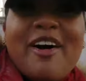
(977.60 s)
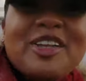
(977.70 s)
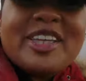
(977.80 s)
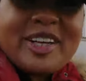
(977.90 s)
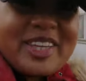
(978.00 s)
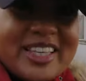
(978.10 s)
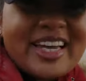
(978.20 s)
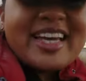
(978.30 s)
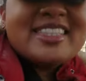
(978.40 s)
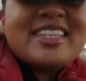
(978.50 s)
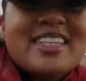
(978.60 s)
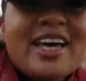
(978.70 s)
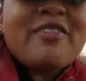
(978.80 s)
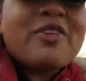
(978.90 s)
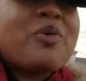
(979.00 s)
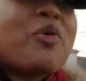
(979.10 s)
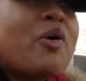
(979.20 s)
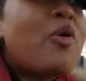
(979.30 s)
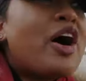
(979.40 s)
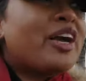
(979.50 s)
all the little things I get to discover
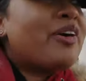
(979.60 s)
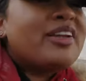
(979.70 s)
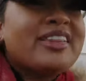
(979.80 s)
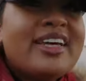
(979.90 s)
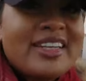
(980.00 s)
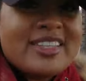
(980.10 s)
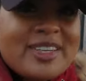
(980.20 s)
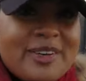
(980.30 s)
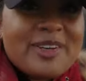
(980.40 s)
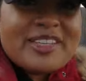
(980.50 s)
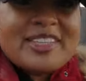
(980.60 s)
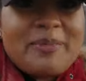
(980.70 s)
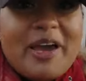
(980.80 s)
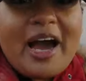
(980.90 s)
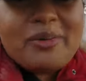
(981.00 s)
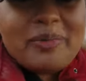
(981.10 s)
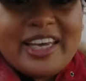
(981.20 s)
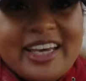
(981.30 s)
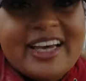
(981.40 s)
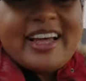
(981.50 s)
while walking around in London. So you can see behind
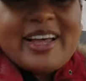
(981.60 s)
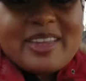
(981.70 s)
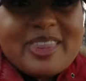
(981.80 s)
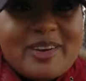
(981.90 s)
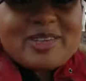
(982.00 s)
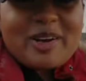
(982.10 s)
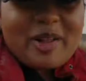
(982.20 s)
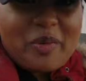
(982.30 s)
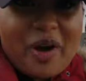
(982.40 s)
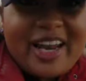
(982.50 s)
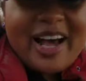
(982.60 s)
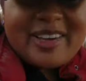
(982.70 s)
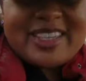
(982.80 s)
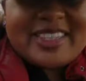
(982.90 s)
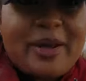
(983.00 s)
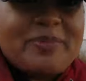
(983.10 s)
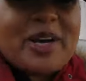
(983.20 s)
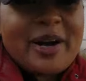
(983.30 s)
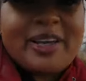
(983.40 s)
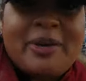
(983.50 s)
me, those are all the white houses that I'm
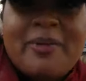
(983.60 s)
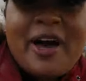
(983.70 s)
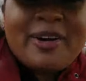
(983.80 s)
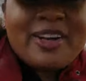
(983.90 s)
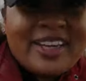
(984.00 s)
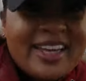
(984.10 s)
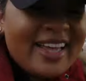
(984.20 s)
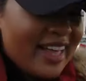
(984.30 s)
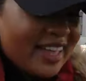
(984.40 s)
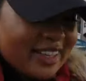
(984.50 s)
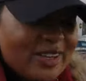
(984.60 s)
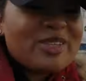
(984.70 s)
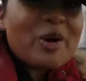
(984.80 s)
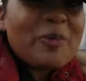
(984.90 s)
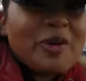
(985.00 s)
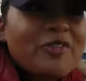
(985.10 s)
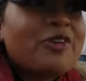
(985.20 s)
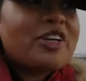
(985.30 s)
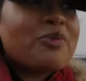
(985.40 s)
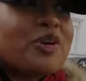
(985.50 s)
talking about. They're so
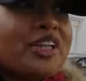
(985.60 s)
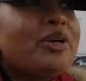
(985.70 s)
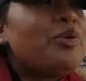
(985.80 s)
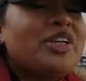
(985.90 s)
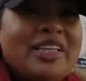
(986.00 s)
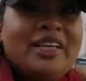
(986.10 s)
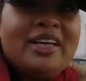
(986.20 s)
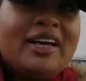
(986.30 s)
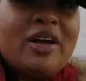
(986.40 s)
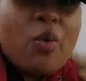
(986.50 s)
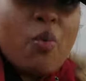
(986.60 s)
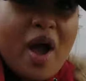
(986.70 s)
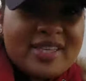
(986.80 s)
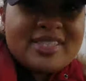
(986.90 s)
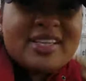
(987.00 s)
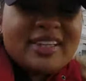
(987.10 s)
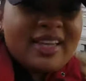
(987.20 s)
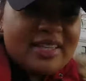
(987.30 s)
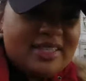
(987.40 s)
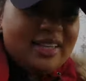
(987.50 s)
beautiful. They're really, really West
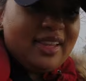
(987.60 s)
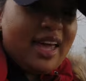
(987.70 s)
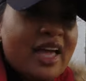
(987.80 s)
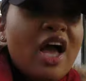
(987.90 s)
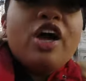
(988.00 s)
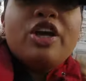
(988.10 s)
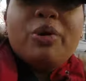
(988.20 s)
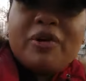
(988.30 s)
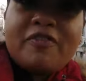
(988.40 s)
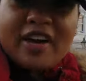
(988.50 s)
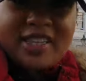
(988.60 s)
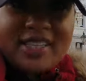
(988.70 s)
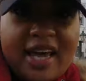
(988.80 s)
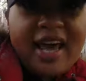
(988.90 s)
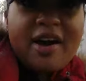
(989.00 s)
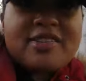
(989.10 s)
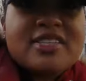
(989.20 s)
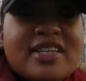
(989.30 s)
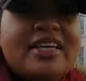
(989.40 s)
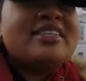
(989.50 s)
London. Like, you wouldn't find these kind of
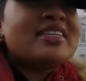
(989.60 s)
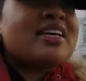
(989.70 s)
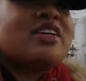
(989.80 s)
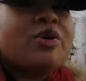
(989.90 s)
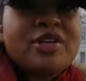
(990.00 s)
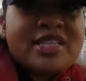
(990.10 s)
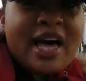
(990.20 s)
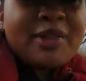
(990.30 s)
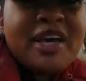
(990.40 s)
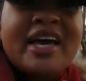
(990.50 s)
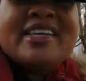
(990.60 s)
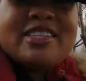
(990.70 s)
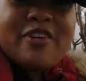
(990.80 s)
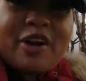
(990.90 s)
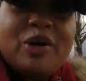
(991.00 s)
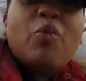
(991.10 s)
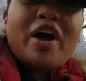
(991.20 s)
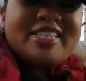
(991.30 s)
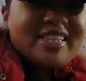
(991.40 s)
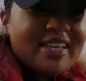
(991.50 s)
houses in East London or South. It's a very
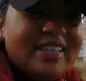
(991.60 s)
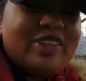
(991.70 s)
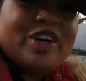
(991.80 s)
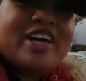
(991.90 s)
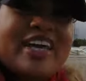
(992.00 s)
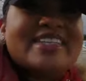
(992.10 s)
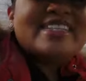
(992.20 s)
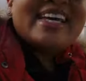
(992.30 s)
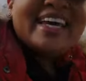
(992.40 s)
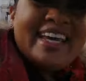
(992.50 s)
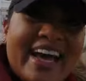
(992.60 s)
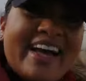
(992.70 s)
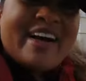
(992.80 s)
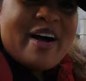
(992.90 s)
West London look. And yeah,